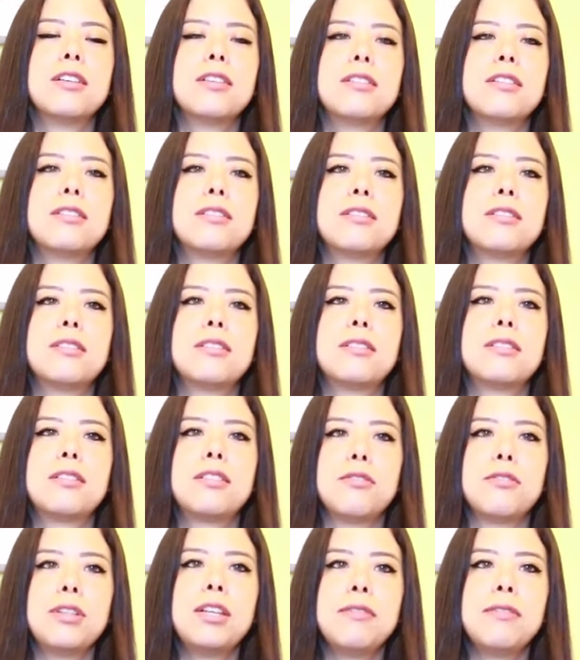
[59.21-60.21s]
is
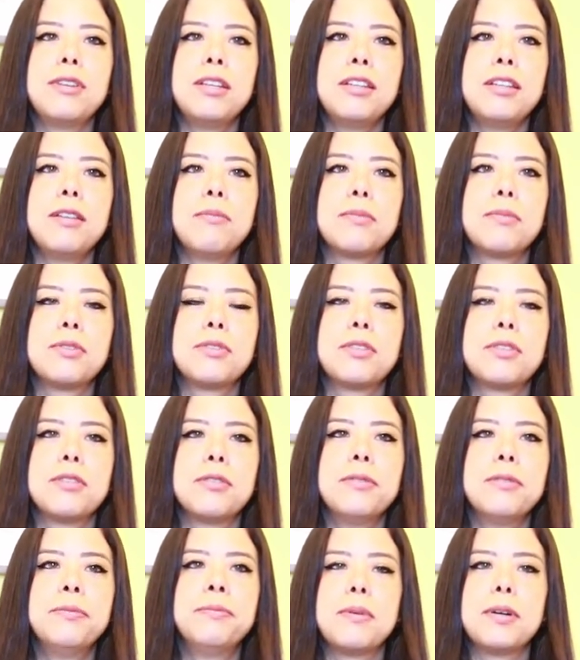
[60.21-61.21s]
still living in
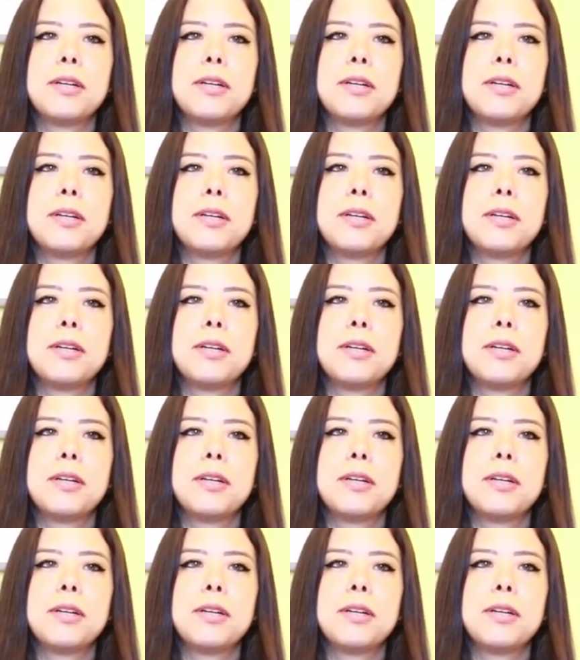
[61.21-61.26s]
Brazil.